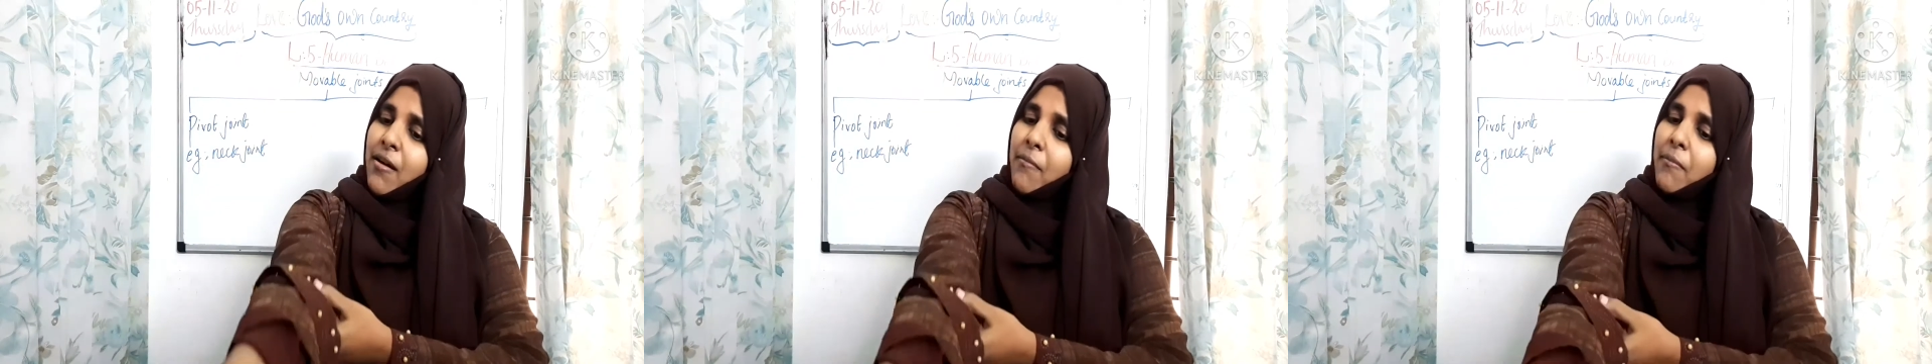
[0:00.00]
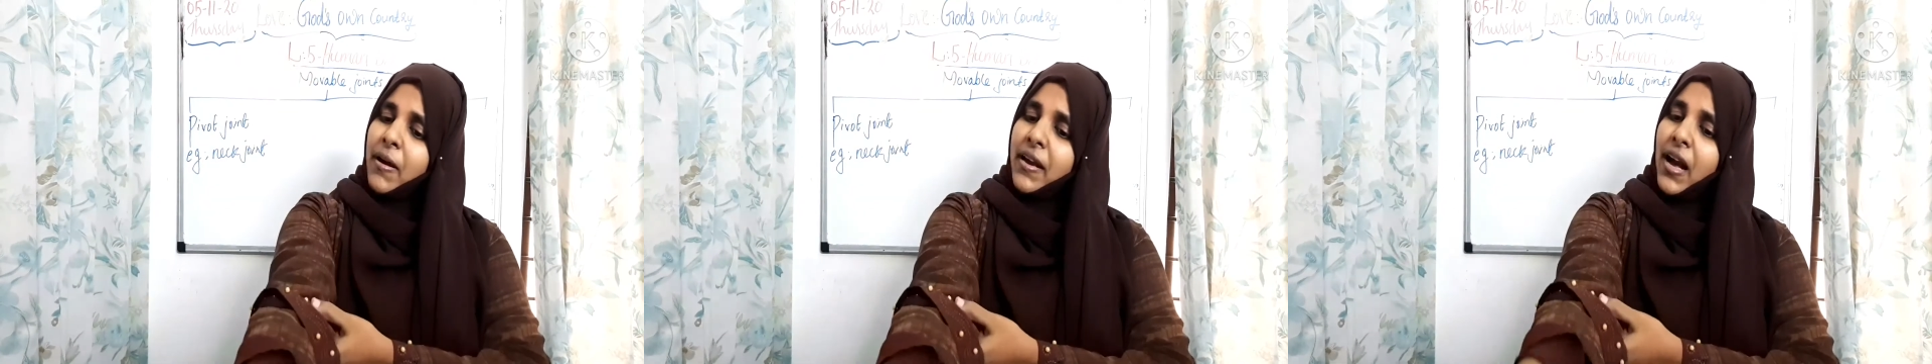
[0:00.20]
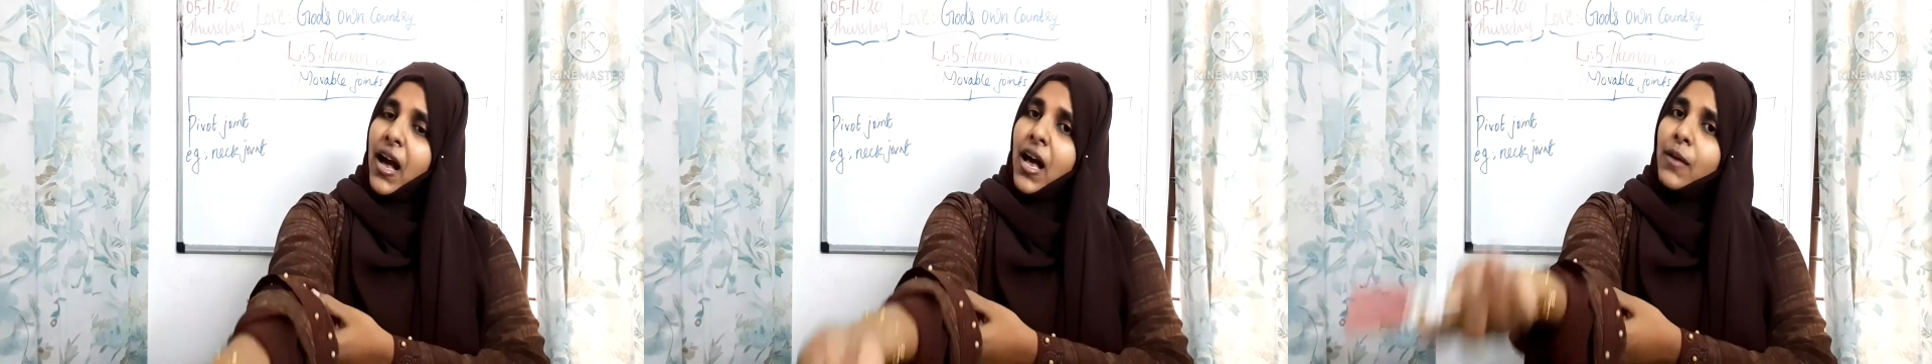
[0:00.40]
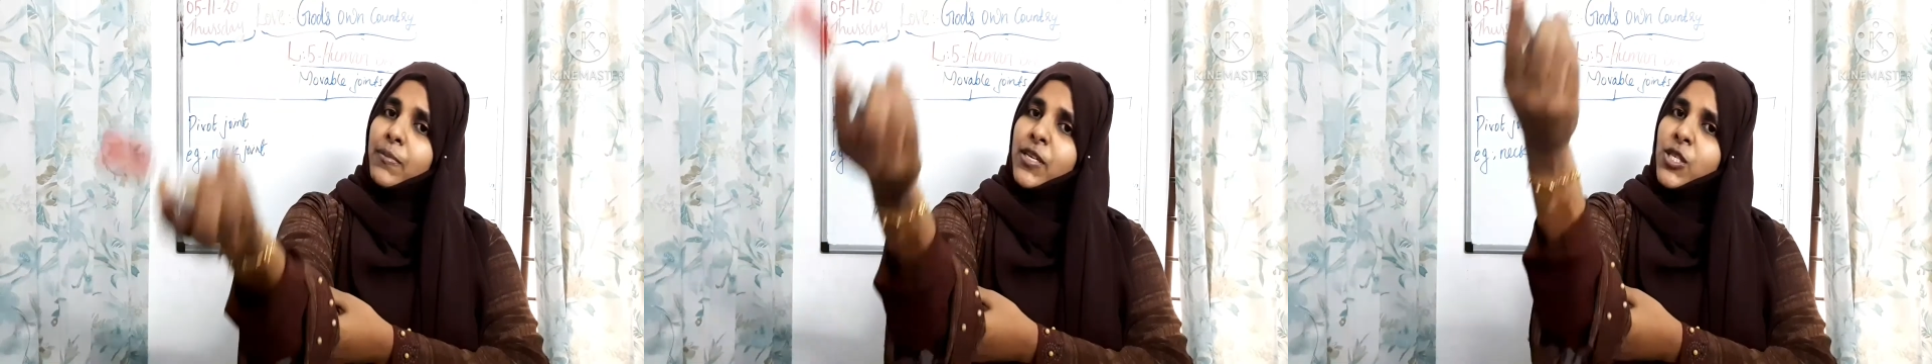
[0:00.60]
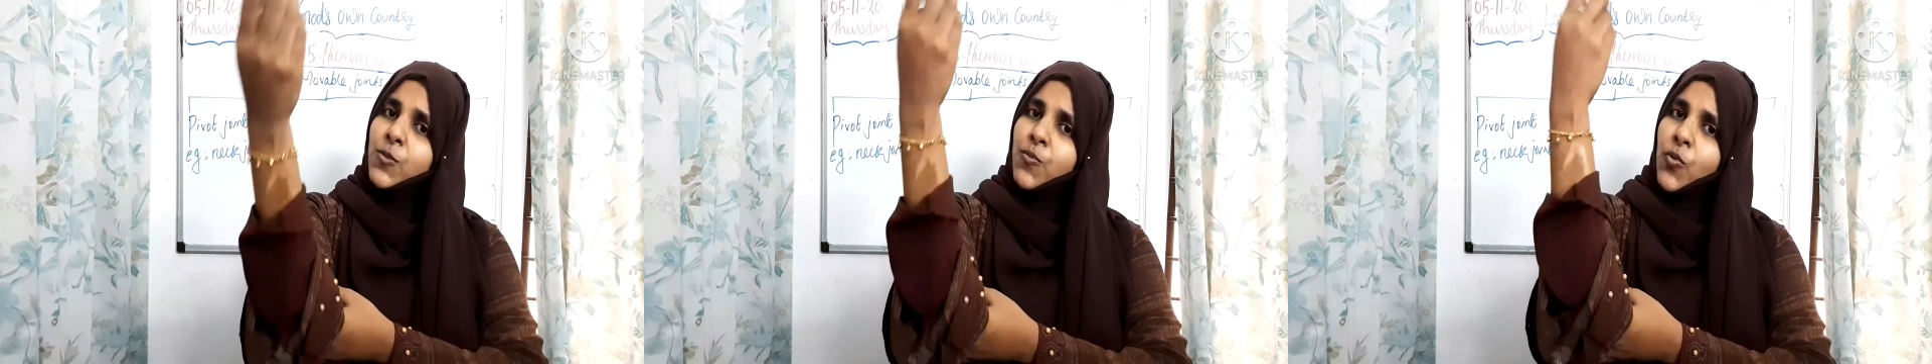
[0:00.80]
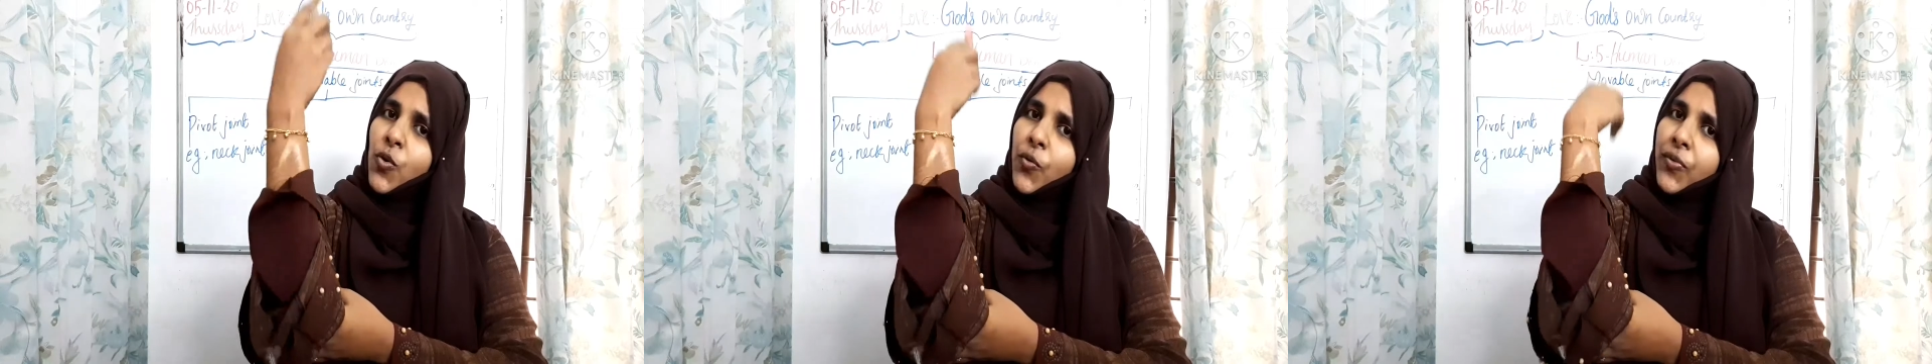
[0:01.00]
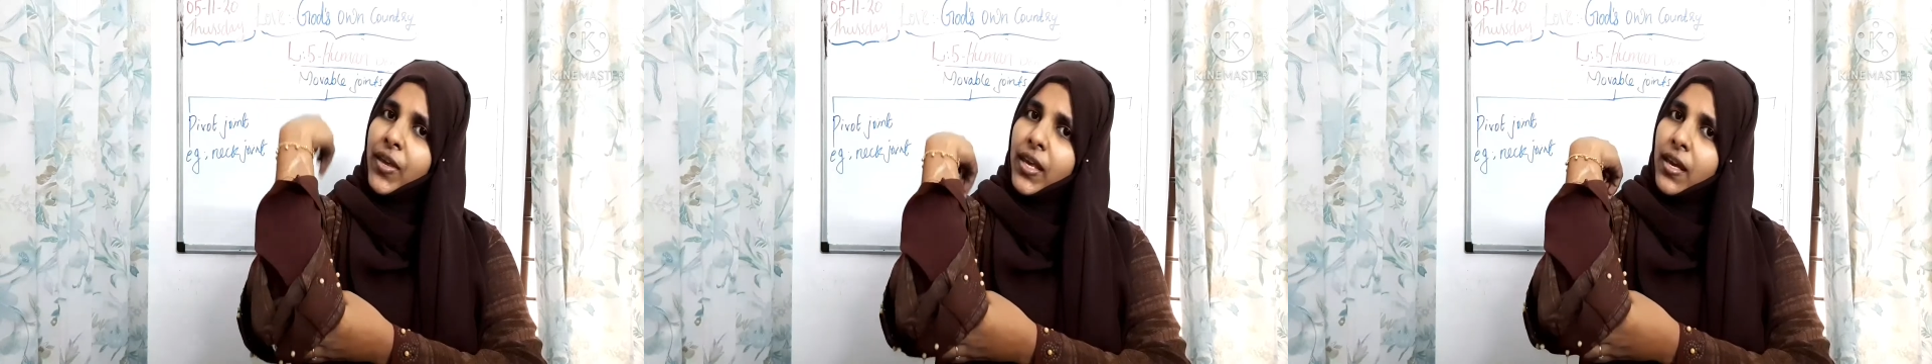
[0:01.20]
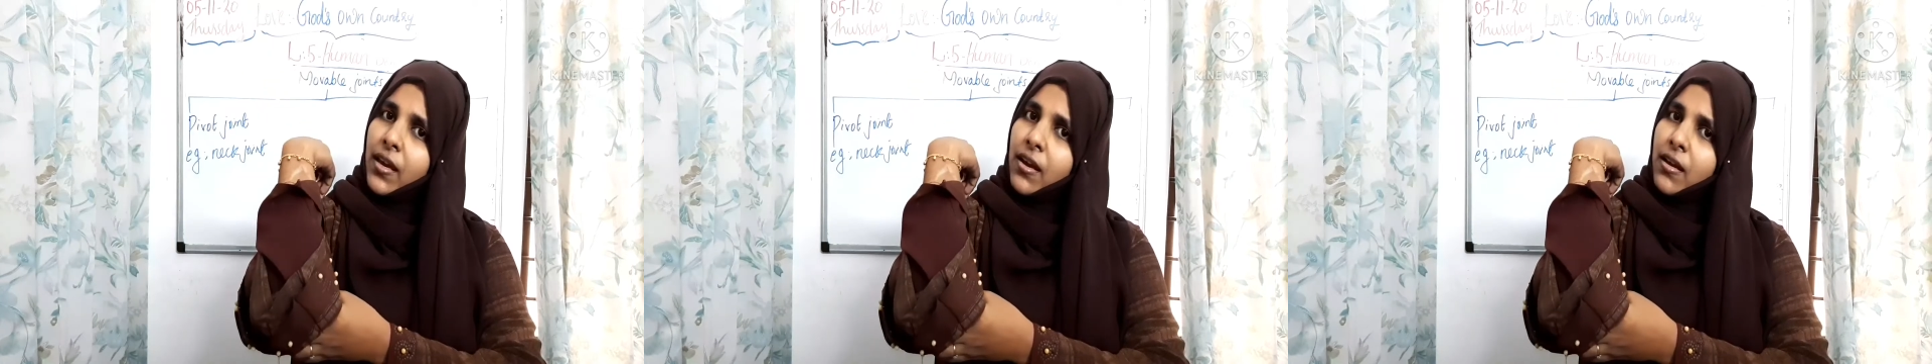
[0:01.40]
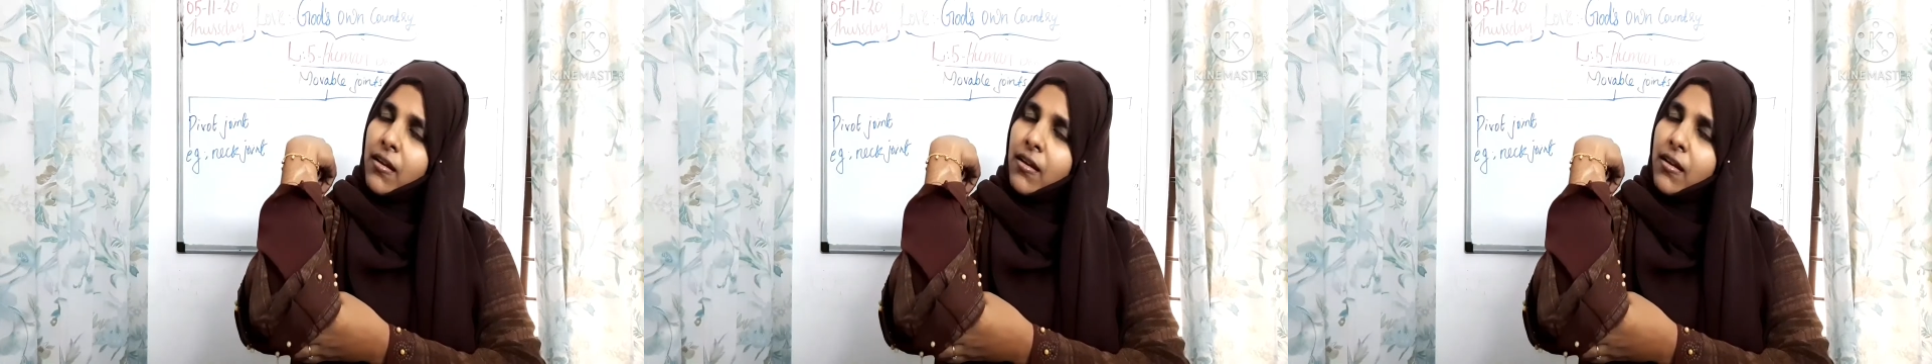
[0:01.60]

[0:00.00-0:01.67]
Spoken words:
my arm is moving,